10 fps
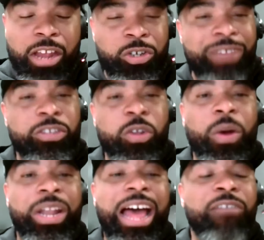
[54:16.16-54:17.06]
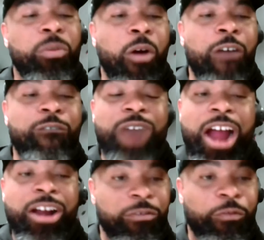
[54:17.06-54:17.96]
Travis is going live tomorrow,
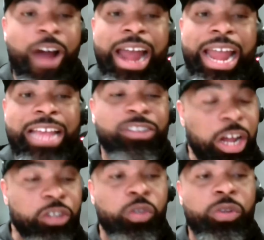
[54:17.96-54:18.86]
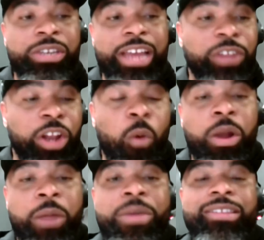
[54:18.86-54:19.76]
Fired Up Fridays, so you definitely don't
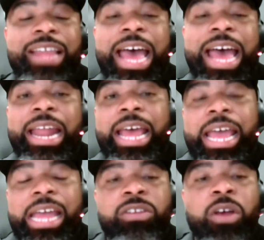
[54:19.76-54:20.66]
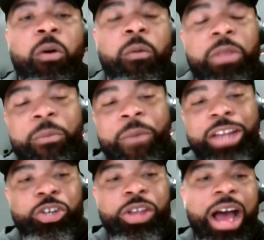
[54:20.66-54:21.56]
want to miss that. And so make
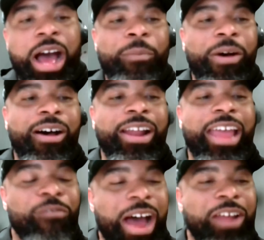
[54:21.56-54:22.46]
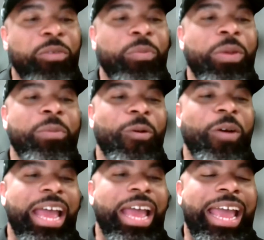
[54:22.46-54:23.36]
sure you hop on, invite other people,
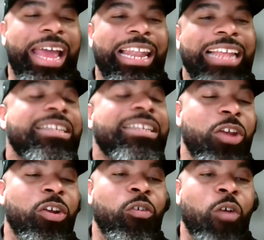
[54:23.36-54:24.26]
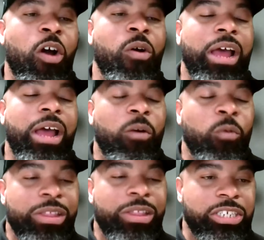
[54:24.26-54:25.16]
and let's continue to grow
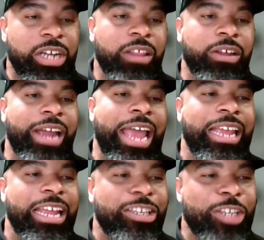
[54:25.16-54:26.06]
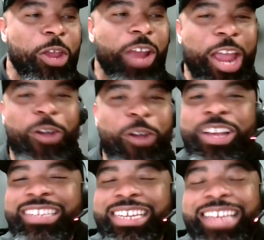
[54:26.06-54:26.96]
with each other and continue to
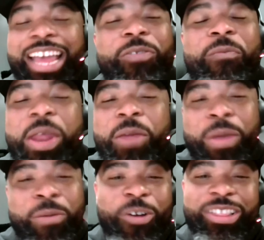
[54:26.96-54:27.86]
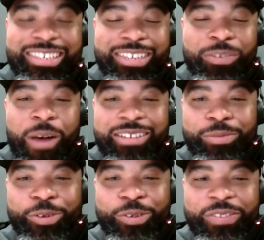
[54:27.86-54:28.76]
increase, take as many people with us as
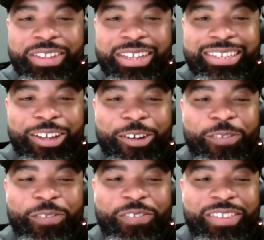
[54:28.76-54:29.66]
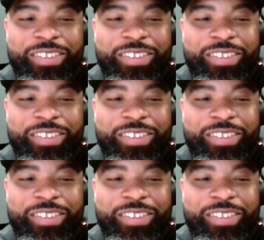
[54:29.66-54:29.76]
possible. So yeah,